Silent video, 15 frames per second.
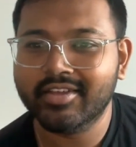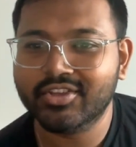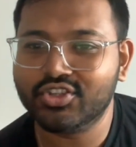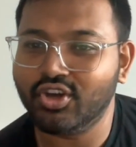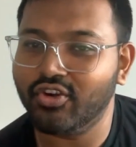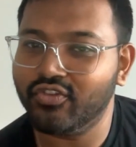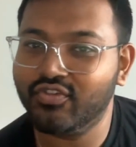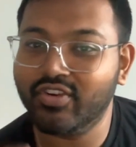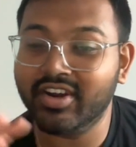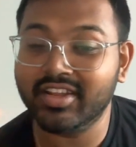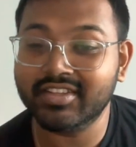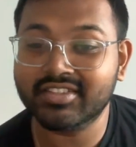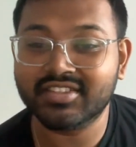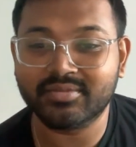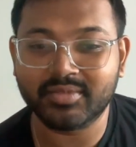Software
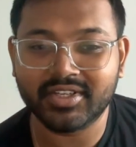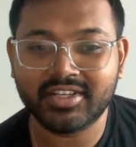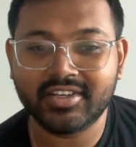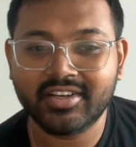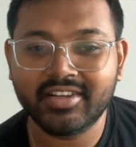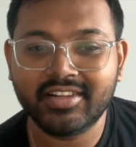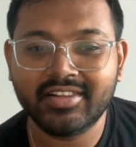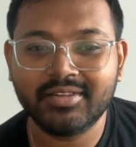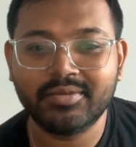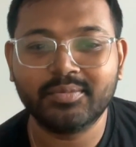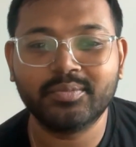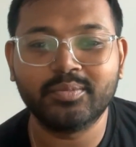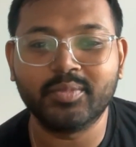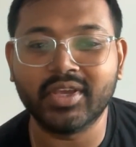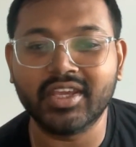is the material.
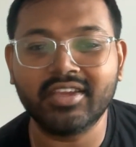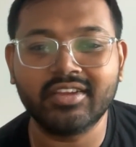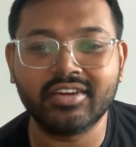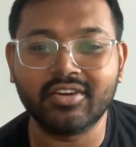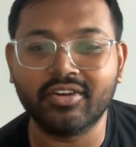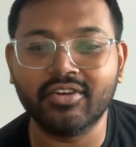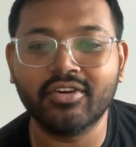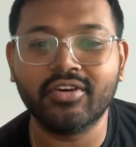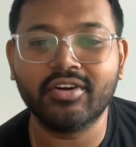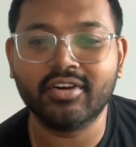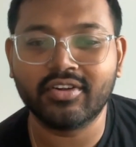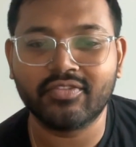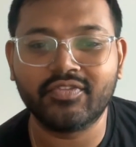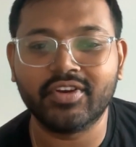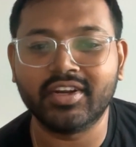Being
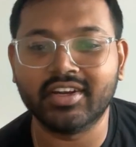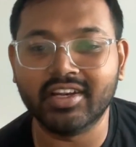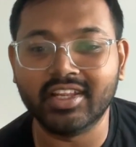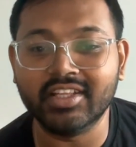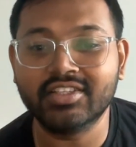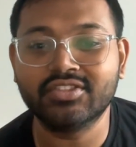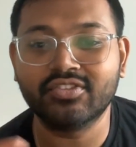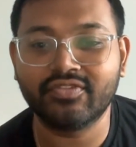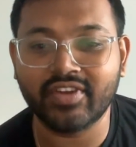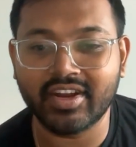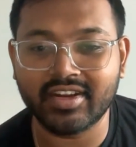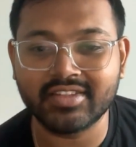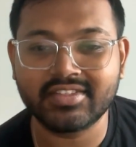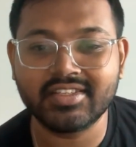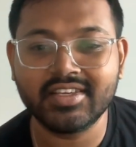ignorant of it leads to
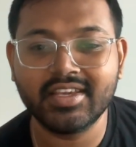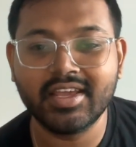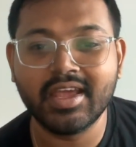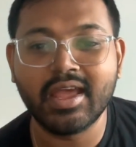fantasy,